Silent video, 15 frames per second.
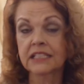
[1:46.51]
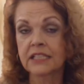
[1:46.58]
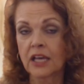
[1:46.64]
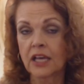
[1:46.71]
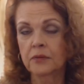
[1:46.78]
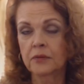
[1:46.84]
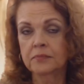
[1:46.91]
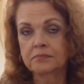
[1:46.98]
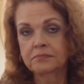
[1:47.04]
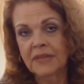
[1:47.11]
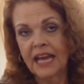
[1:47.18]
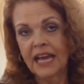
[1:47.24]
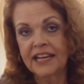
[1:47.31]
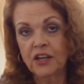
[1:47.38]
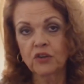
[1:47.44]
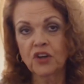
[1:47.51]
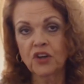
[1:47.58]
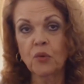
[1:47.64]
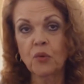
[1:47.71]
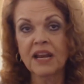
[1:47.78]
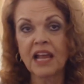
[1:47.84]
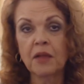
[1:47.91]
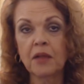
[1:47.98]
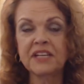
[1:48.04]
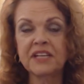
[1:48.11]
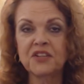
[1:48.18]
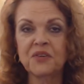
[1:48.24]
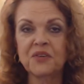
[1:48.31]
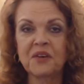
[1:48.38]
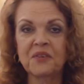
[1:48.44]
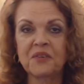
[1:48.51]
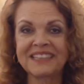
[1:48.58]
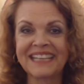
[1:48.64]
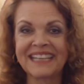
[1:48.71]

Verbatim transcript: So I don't know what I'll be doing with